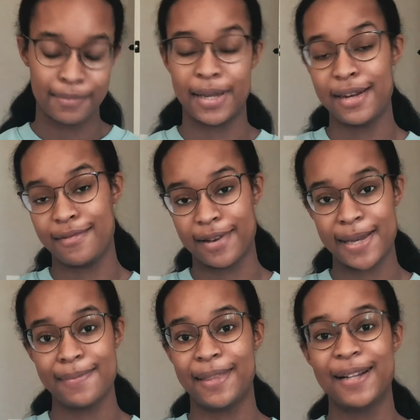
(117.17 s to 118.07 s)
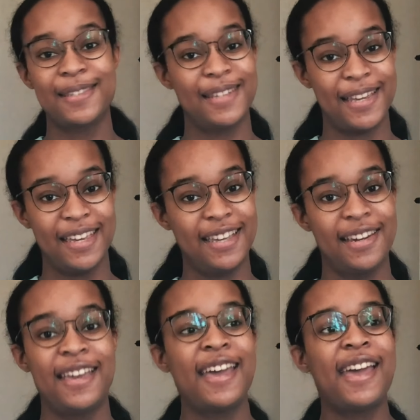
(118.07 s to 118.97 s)
Anyway, that's it.
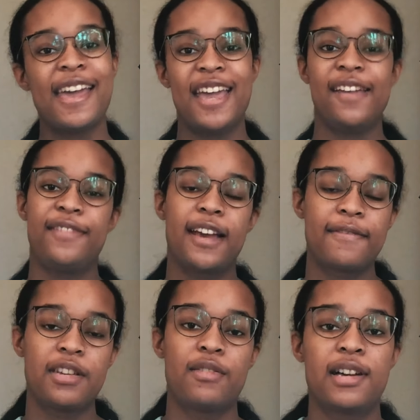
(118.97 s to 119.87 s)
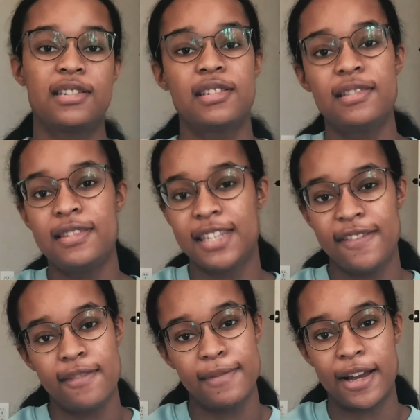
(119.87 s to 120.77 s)
If you have any questions,
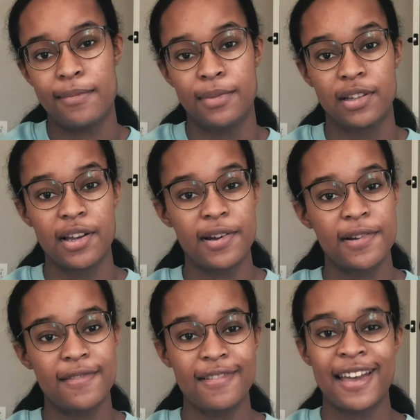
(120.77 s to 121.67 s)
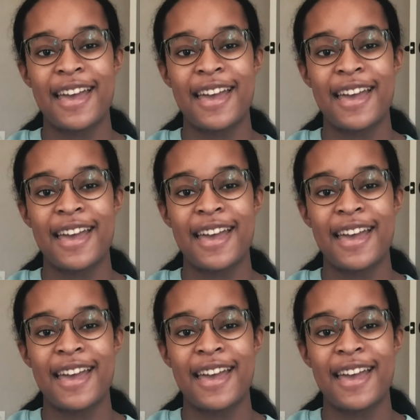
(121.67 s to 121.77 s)
leave them down below.